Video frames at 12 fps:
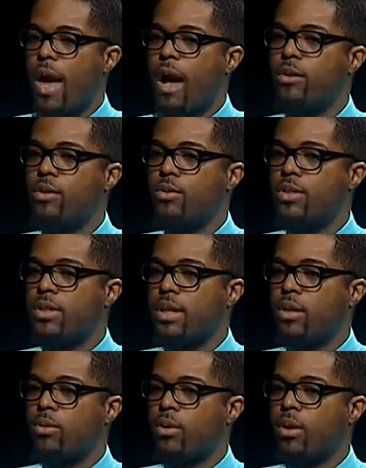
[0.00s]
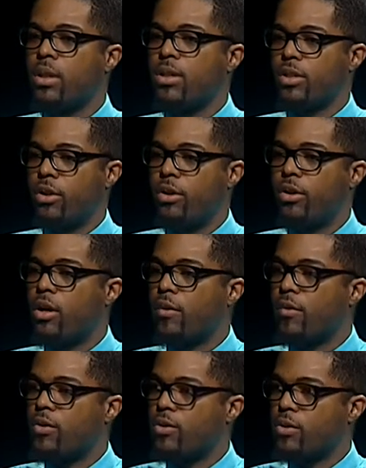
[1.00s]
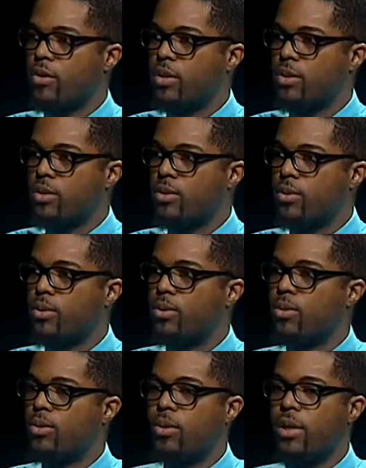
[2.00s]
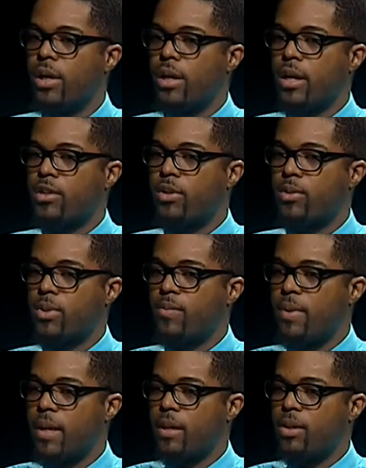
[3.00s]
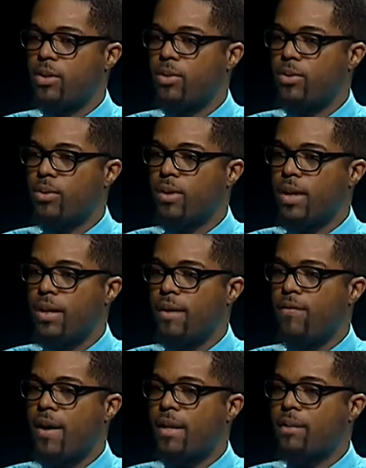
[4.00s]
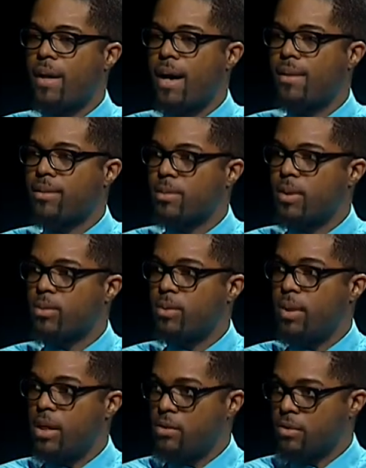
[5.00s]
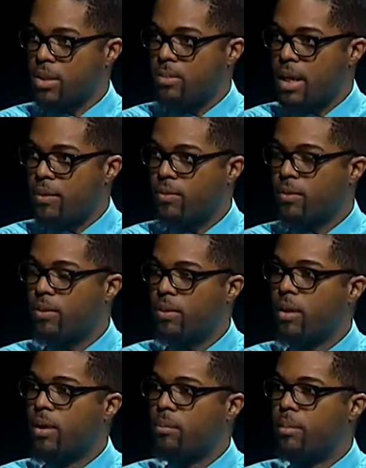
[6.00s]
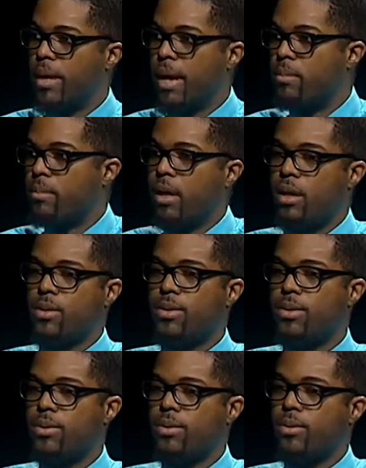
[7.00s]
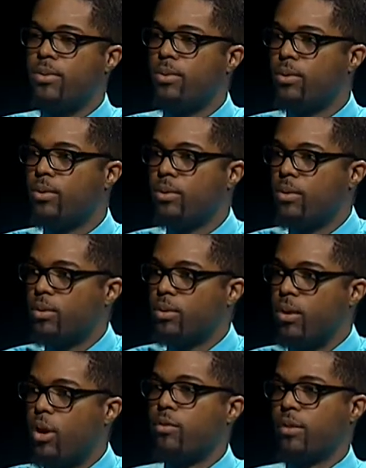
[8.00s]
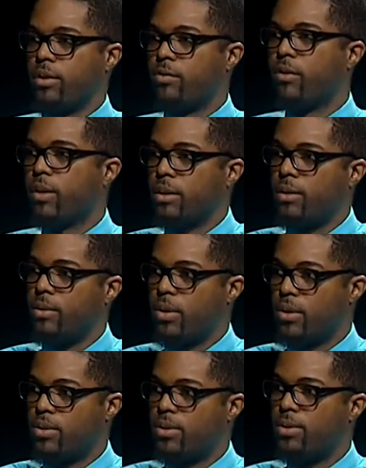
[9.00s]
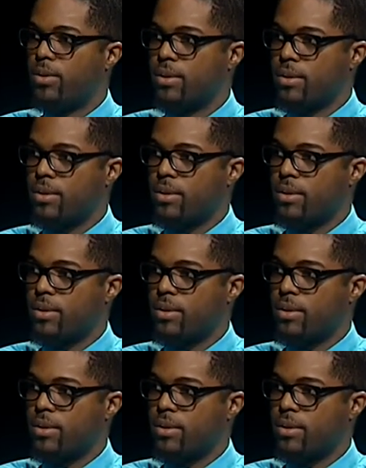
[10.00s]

do you see the role of the security officer in a school in terms of making sure that they find the balance between being respectful but not being too overly friendly with students?